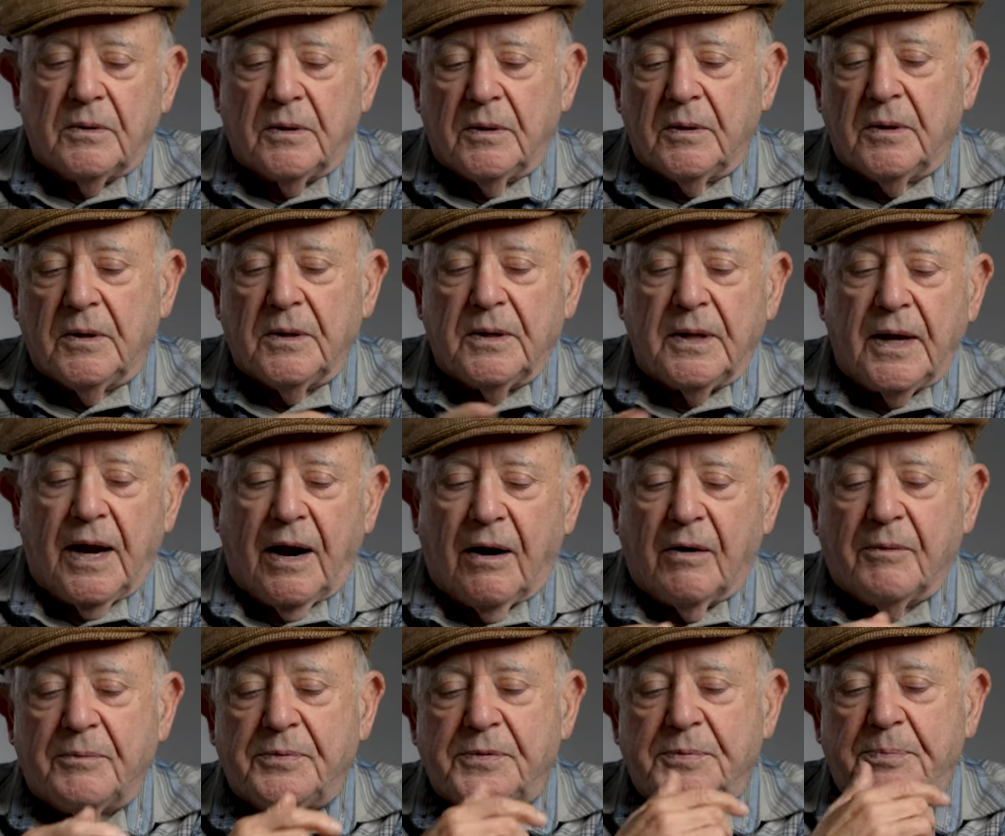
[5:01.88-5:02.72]
The, the
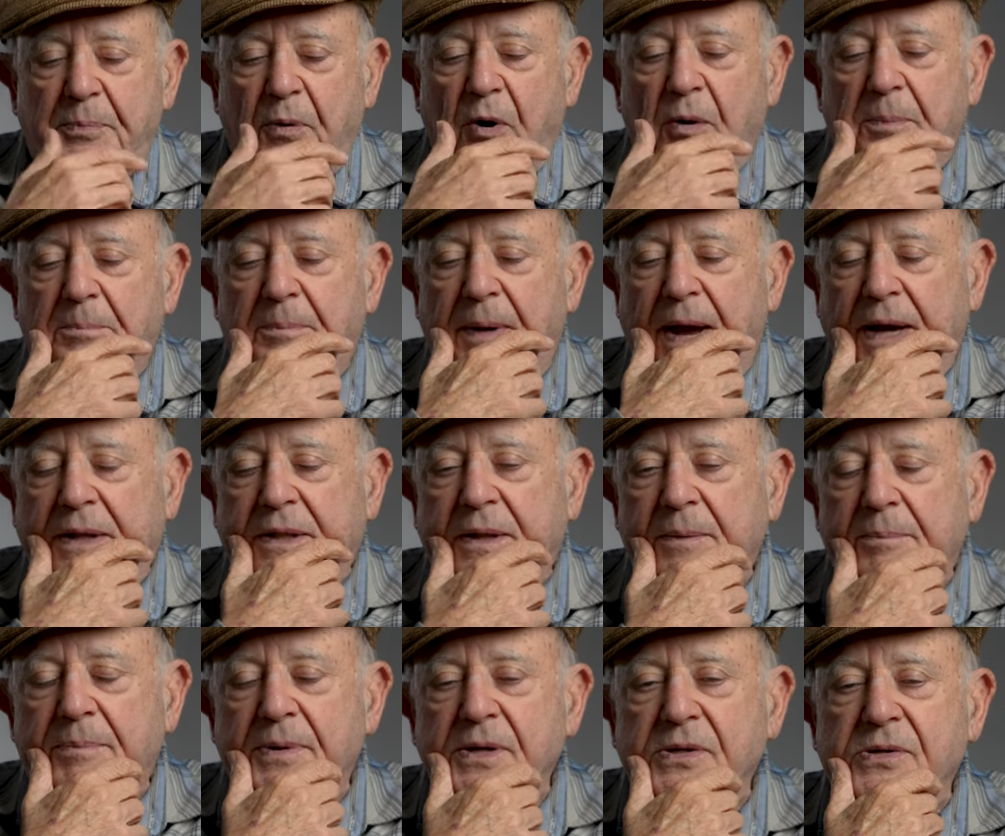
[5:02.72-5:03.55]
Arabs bought back
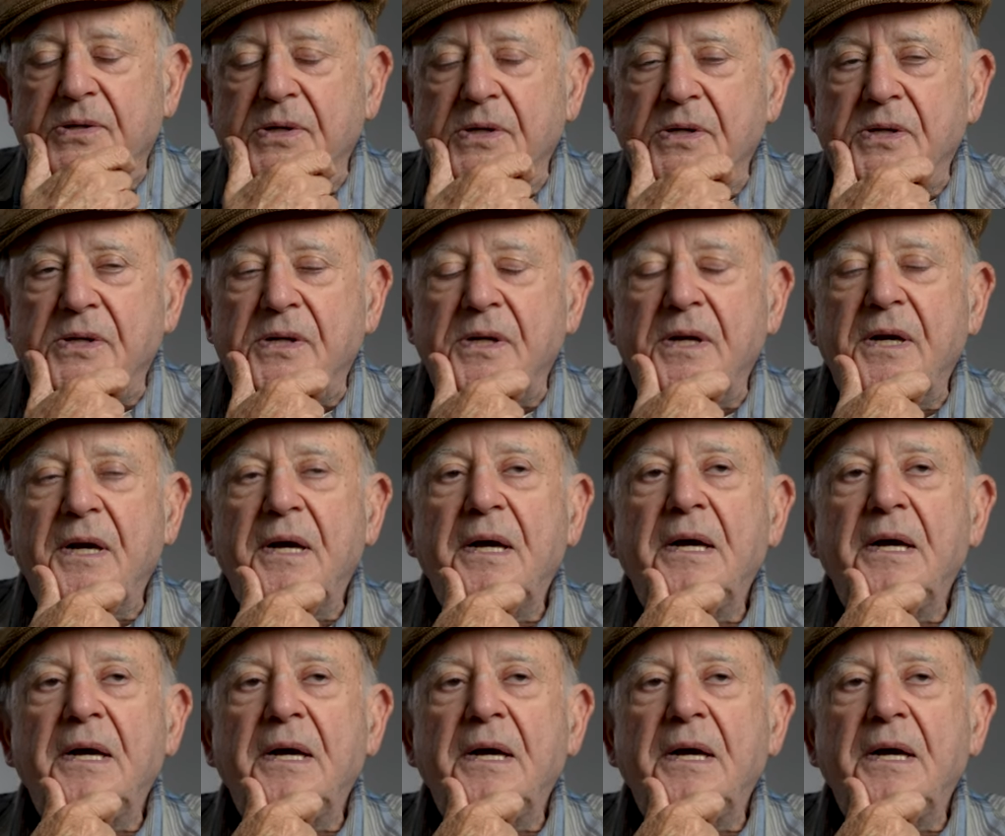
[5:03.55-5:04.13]
the business.